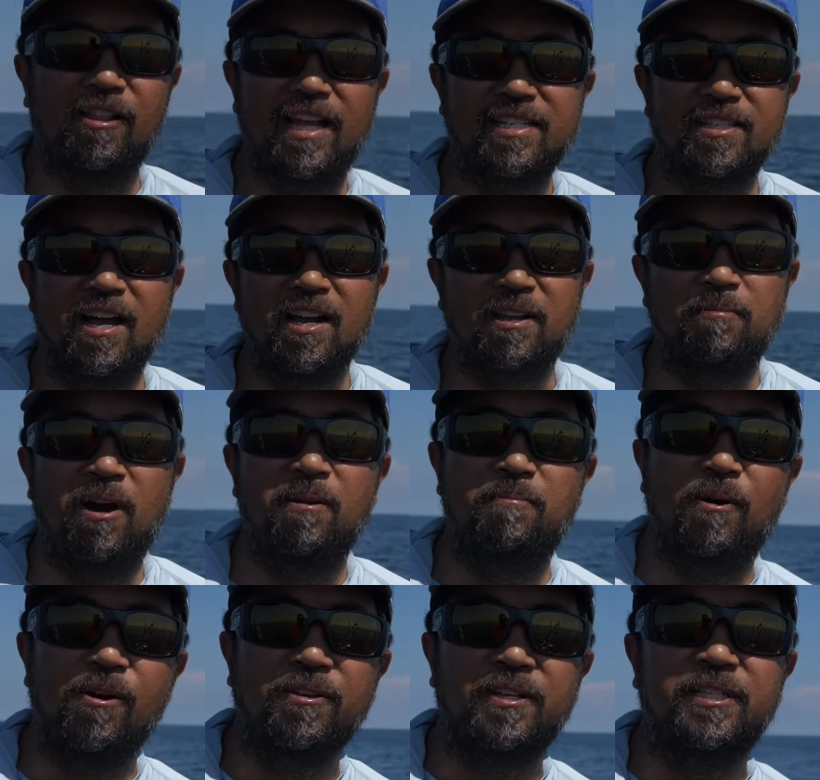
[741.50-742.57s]
let's talk about
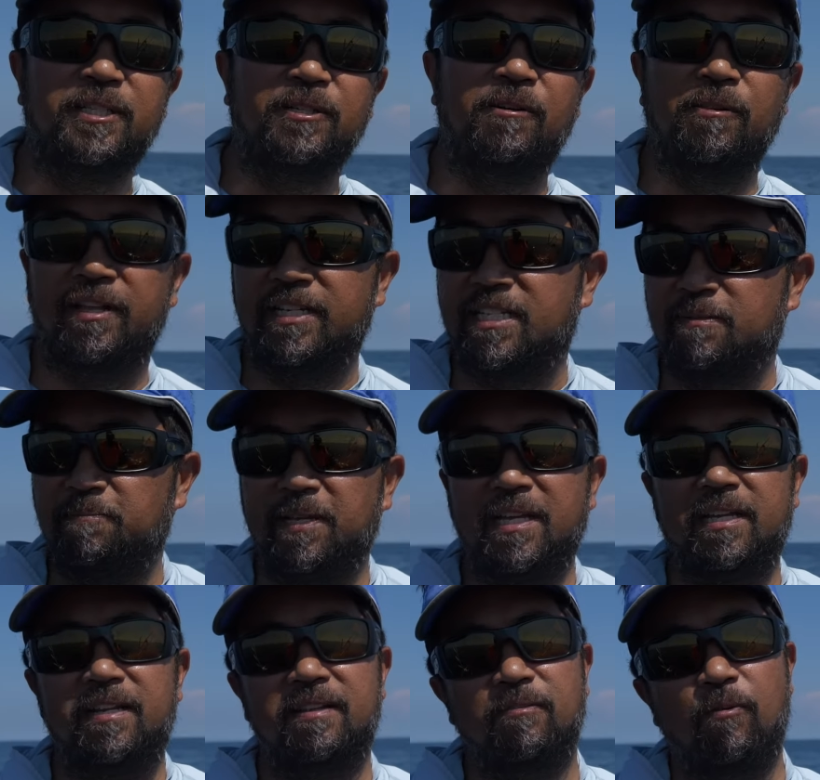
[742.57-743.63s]
boat control and
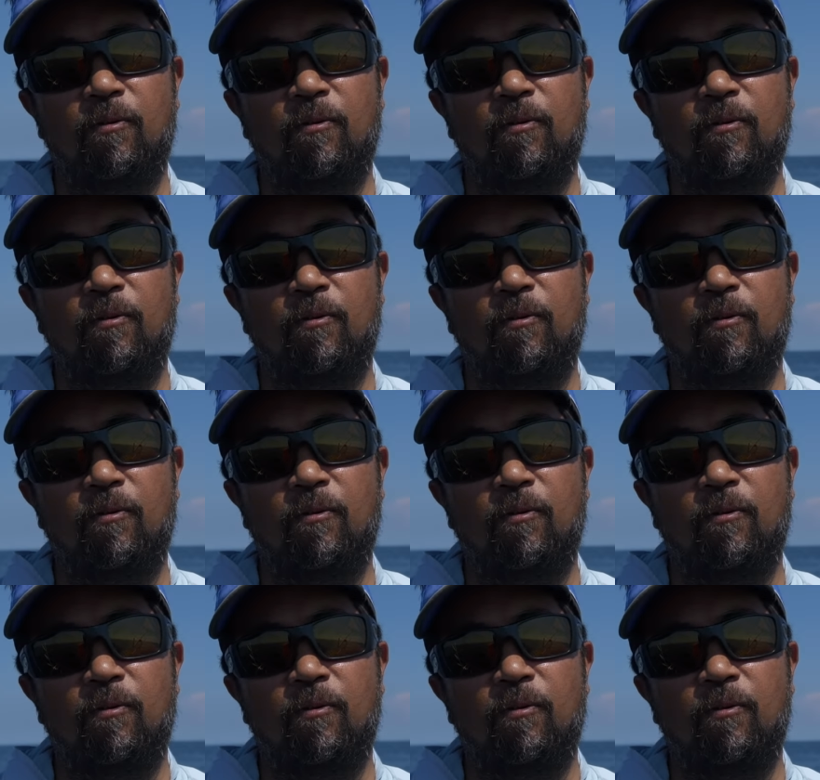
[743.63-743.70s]
speed.